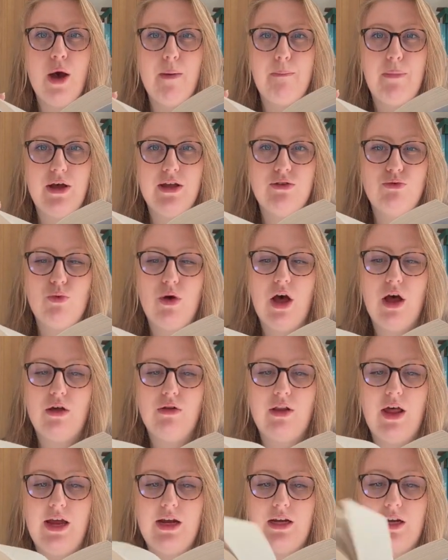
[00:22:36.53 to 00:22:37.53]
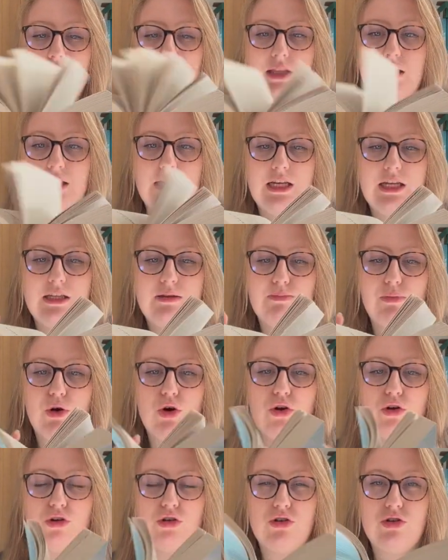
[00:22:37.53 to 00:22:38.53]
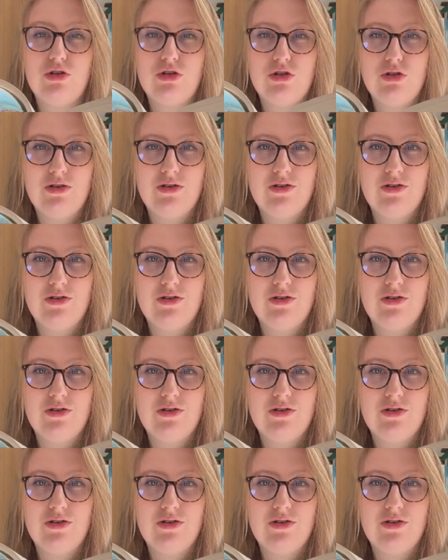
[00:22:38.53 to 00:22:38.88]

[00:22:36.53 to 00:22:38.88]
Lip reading: but as well, like, these books,